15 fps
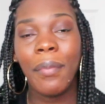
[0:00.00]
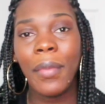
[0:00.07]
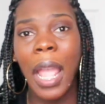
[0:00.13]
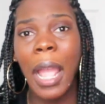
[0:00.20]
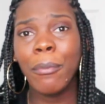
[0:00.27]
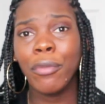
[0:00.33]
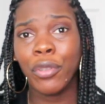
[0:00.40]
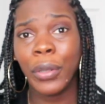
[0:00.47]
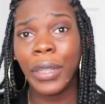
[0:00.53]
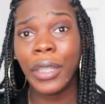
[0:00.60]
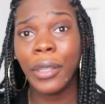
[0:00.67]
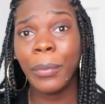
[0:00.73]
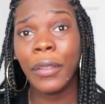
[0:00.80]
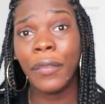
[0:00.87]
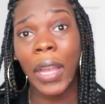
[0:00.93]
I'm sure
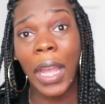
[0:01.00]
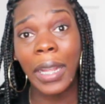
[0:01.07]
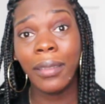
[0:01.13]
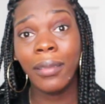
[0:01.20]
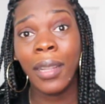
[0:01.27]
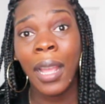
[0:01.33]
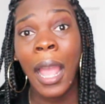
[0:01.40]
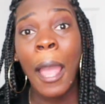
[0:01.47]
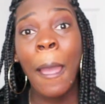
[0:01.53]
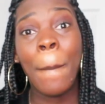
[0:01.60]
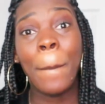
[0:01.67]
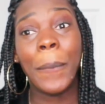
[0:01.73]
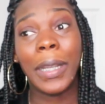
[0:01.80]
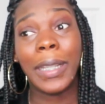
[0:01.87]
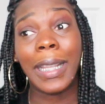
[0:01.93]
he'll be fine.
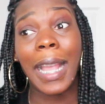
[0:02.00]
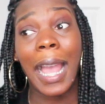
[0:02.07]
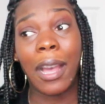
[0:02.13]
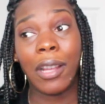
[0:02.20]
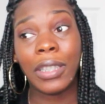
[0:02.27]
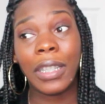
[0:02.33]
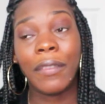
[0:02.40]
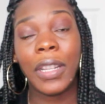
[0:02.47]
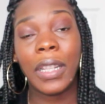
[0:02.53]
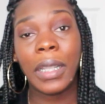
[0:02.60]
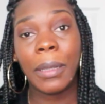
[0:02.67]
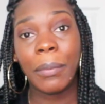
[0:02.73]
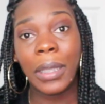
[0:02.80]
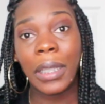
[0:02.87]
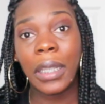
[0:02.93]
But yeah, I'll
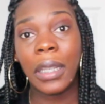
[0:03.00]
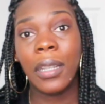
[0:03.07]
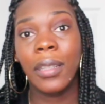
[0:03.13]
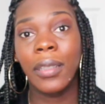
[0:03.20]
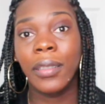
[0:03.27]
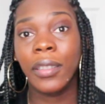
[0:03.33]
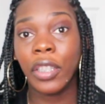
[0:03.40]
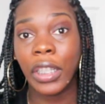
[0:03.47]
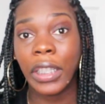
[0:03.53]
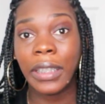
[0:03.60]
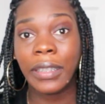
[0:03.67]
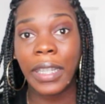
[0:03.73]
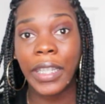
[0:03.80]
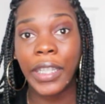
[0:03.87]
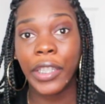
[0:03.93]
definitely be starting
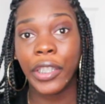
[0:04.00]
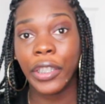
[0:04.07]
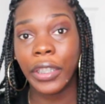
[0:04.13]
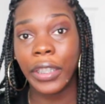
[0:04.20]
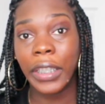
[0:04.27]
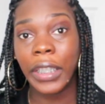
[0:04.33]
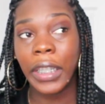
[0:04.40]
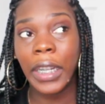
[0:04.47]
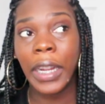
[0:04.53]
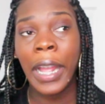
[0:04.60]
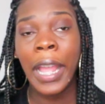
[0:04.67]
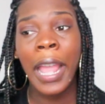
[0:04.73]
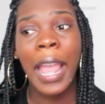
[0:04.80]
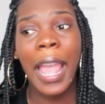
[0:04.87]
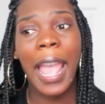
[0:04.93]
daycare earlier.
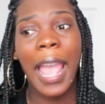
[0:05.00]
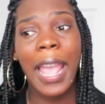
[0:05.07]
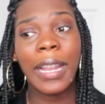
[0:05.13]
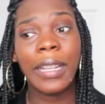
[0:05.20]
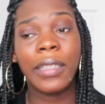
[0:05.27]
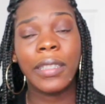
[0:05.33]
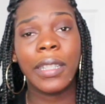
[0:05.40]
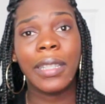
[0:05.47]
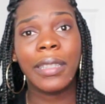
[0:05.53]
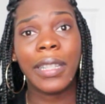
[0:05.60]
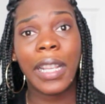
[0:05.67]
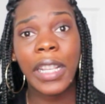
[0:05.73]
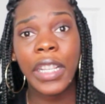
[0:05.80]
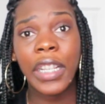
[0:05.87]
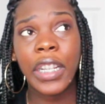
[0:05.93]
And
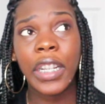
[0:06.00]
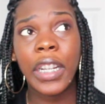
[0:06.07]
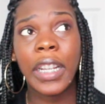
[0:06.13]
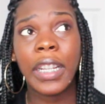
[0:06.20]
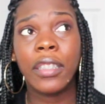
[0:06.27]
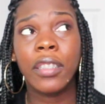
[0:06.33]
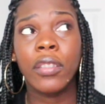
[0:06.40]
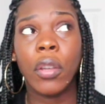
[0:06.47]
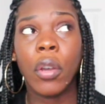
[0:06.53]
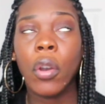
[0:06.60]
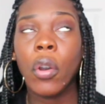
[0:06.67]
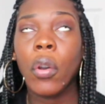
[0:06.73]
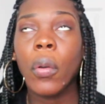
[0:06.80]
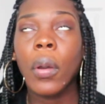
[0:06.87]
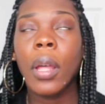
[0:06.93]
daycare is
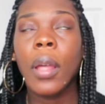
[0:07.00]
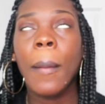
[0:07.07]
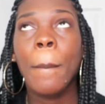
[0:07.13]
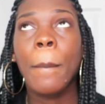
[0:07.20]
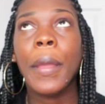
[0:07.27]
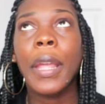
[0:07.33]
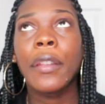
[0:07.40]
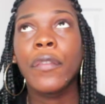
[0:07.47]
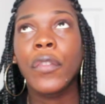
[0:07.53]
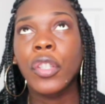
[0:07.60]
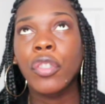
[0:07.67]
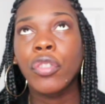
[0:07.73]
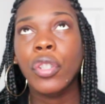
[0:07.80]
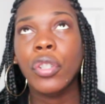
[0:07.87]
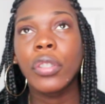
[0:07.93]
so
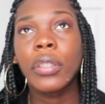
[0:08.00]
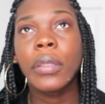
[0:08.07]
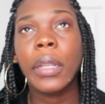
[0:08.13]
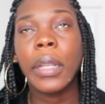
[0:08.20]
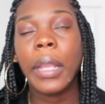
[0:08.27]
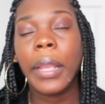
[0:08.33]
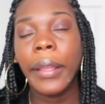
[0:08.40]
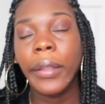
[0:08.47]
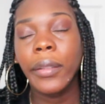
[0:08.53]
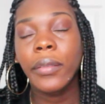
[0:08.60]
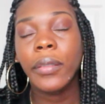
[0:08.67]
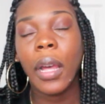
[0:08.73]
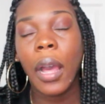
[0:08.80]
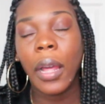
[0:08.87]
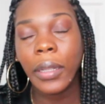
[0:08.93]
beneficial to
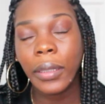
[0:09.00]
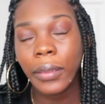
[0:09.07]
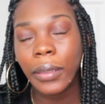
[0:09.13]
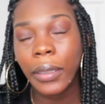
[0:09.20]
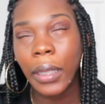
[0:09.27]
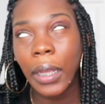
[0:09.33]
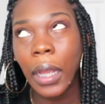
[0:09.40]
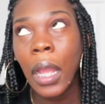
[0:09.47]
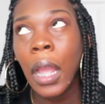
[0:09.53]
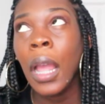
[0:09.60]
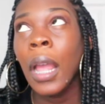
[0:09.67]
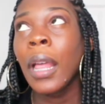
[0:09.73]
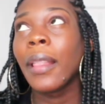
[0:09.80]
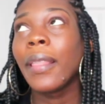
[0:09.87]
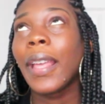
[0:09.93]
kids, honestly.
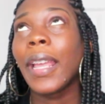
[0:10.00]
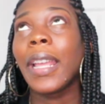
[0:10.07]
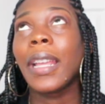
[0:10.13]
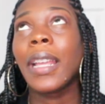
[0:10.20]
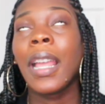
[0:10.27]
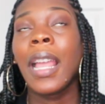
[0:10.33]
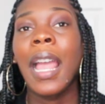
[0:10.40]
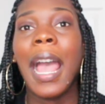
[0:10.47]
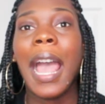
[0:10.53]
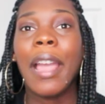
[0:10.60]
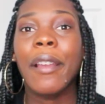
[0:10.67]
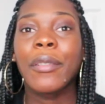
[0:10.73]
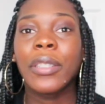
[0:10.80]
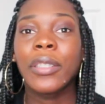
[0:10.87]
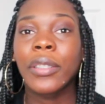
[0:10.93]
Like,
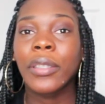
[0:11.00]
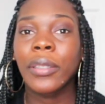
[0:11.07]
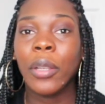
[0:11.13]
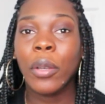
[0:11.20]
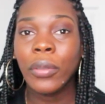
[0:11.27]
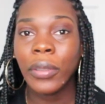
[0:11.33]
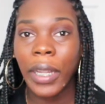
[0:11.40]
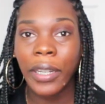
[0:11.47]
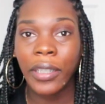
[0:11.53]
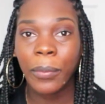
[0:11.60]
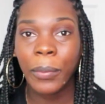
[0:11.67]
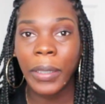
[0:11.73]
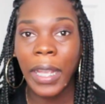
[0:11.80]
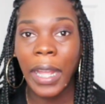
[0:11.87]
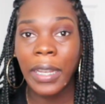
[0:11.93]
I was so scared to
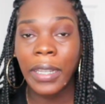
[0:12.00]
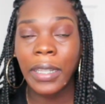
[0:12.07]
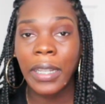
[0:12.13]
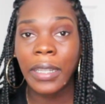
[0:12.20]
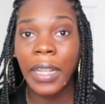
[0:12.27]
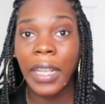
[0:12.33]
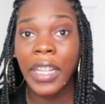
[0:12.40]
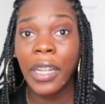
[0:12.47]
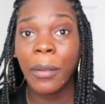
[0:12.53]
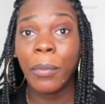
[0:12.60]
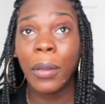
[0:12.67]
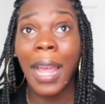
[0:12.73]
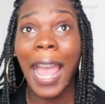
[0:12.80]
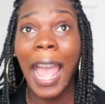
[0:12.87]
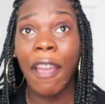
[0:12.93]
put Kennedy in daycare,
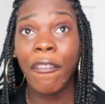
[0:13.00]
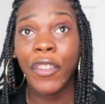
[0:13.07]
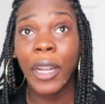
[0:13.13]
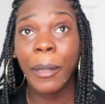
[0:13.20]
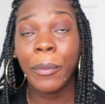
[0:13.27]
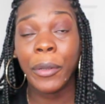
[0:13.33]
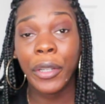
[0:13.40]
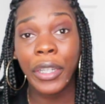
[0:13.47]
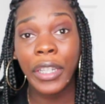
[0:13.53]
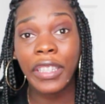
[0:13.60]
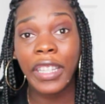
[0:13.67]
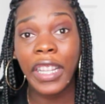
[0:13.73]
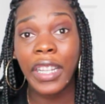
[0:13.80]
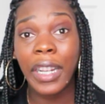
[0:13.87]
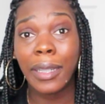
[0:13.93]
but after I put her in
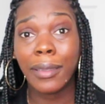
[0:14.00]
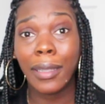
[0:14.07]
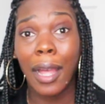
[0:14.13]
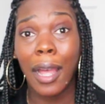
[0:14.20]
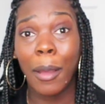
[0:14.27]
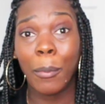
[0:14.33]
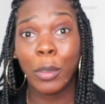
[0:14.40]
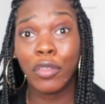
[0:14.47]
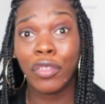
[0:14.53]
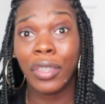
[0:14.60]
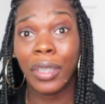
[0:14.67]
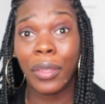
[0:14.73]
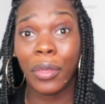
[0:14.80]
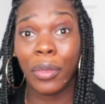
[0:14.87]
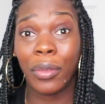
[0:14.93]
daycare, I saw how
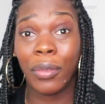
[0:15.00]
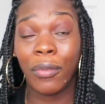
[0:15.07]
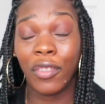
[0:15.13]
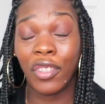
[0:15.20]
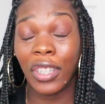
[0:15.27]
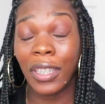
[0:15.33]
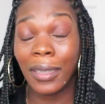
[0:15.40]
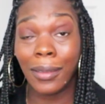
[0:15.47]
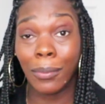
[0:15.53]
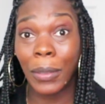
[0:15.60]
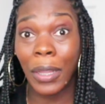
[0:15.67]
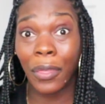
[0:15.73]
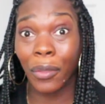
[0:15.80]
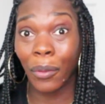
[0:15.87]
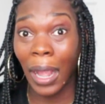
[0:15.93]
much she's
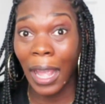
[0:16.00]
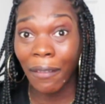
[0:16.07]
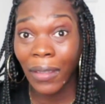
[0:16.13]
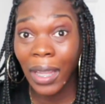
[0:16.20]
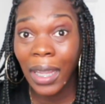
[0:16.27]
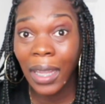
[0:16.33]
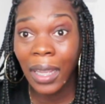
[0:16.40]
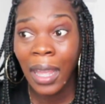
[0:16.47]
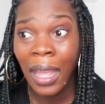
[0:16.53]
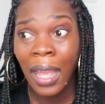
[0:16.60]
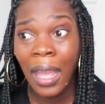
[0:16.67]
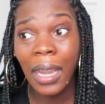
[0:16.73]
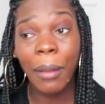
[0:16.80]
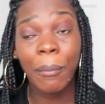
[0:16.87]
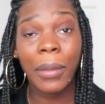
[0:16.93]
been thriving,
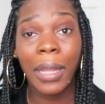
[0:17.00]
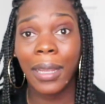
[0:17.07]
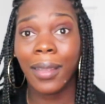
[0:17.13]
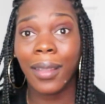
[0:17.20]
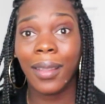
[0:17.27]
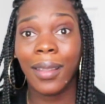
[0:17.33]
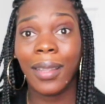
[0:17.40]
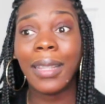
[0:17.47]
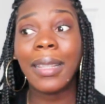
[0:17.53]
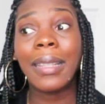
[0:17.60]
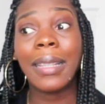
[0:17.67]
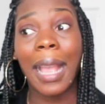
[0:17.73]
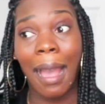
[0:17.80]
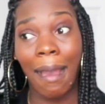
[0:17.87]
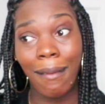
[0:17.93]
and I'm like,
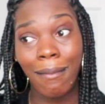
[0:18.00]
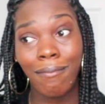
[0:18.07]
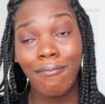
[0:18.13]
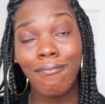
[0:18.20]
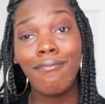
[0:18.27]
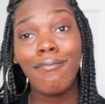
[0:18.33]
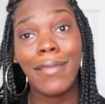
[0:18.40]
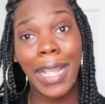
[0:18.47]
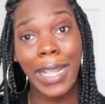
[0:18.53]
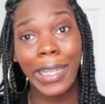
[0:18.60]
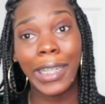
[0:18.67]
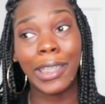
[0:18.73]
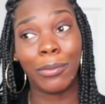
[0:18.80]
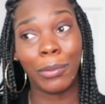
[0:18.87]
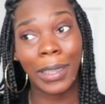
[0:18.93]
yeah,
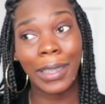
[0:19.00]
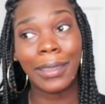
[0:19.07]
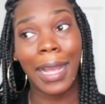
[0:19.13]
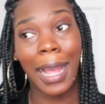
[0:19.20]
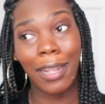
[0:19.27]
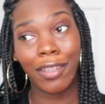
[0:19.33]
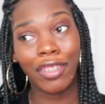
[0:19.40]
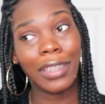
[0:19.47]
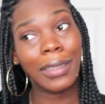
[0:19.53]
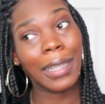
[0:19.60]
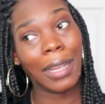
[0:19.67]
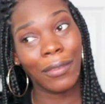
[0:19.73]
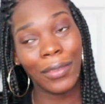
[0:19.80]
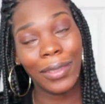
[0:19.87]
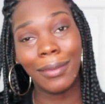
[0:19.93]
daycare's where it's at. She
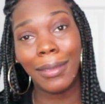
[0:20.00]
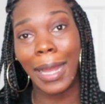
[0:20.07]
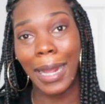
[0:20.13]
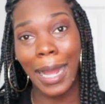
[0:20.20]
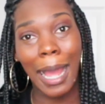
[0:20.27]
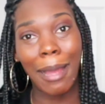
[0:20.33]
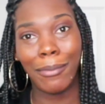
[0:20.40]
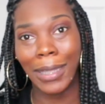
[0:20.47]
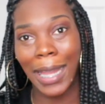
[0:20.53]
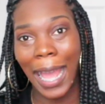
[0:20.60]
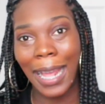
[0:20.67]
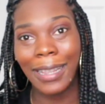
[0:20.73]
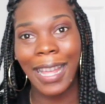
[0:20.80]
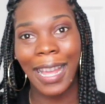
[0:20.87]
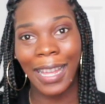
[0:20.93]
definitely, like, I'm
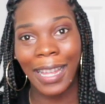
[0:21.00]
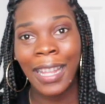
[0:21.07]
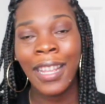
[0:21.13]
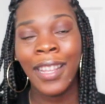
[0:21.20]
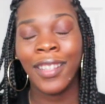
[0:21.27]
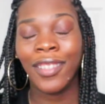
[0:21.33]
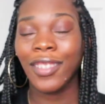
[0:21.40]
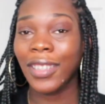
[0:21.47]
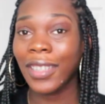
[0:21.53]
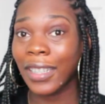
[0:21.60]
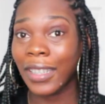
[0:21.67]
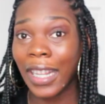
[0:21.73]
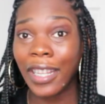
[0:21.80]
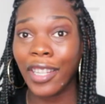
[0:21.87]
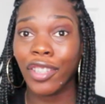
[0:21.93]
glad that she's
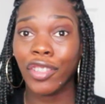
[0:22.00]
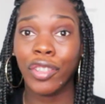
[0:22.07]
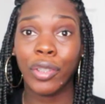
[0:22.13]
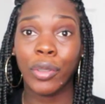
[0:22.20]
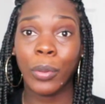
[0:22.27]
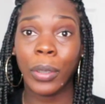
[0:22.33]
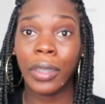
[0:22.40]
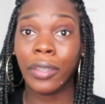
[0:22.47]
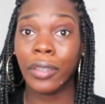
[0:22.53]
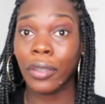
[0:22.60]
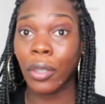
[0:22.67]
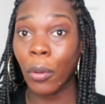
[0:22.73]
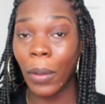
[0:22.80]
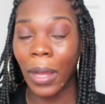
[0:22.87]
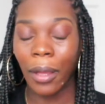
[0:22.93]
in daycare. She's doing
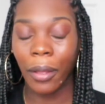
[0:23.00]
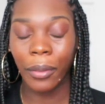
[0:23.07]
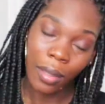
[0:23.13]
so well.